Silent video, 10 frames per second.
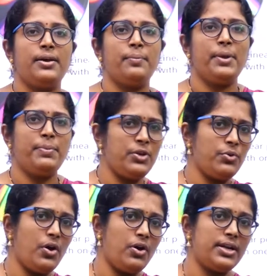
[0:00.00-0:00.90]
Maybe you
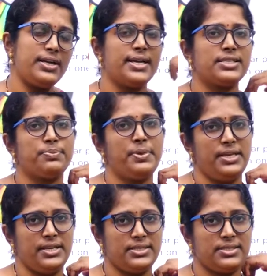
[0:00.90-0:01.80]
already
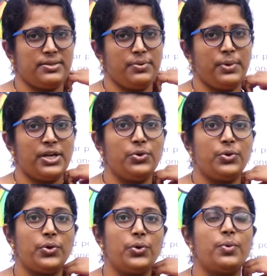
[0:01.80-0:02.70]
experienced, but you
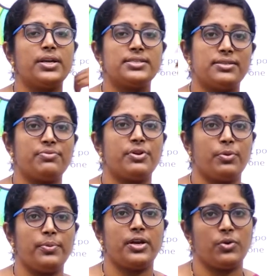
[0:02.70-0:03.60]
don't know what is the
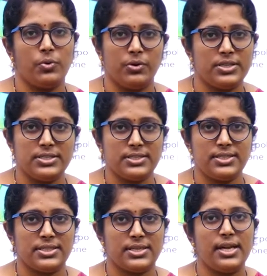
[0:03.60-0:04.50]
phenomena called, isn't
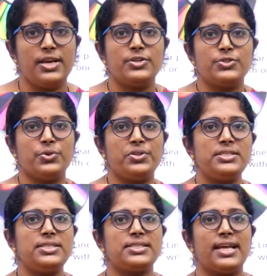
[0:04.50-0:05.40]
it? So
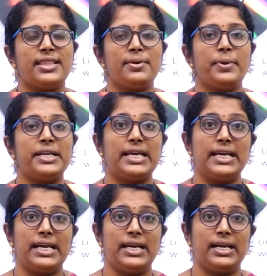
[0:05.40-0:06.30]
this is nothing but
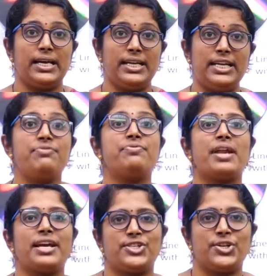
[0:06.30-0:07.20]

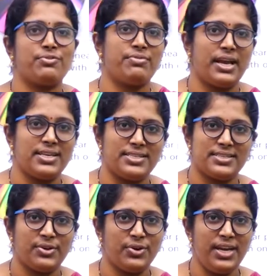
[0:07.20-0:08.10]
diffraction of
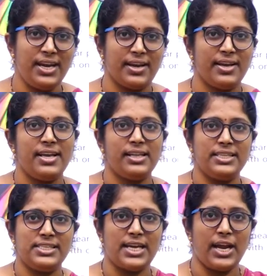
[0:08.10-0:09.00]
light. Okay,
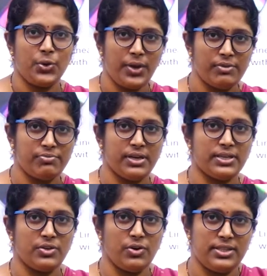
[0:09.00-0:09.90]
the shadow
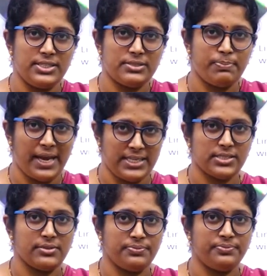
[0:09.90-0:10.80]
effect, all this
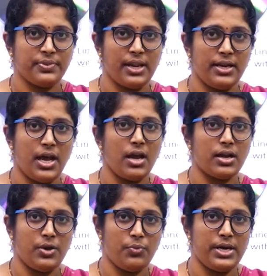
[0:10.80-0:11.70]
pattern,
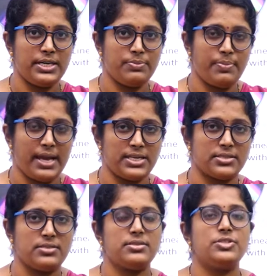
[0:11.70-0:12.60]
dark white
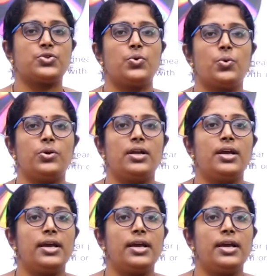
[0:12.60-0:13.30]
pattern is called